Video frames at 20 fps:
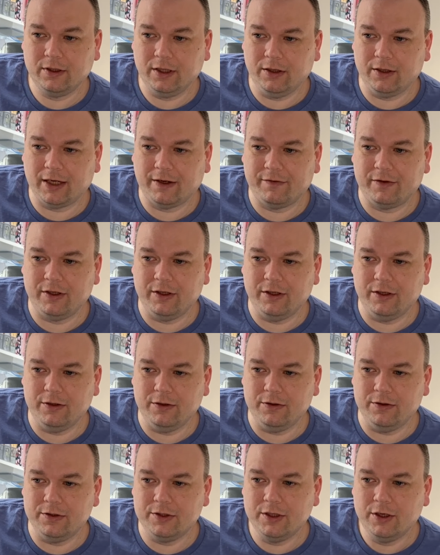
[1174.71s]
you'd have to
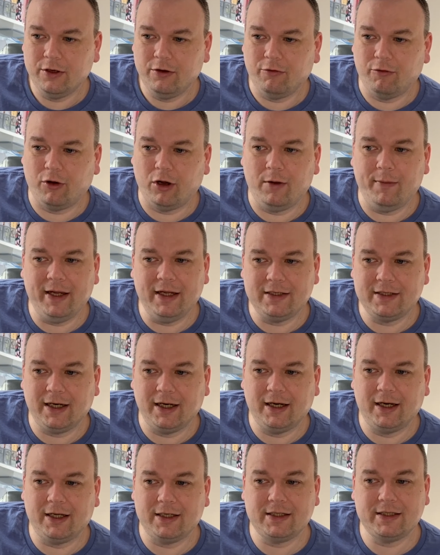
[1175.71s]
use Royal Mail second
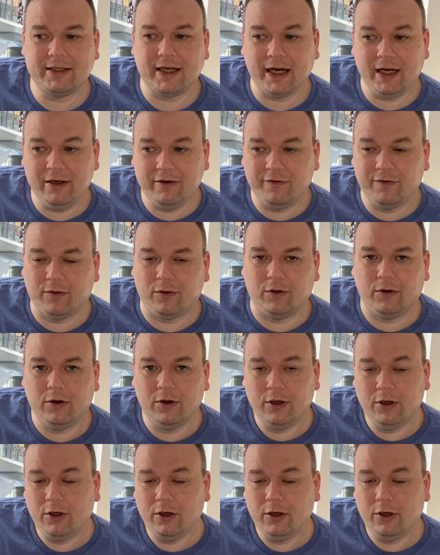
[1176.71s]
class signed for,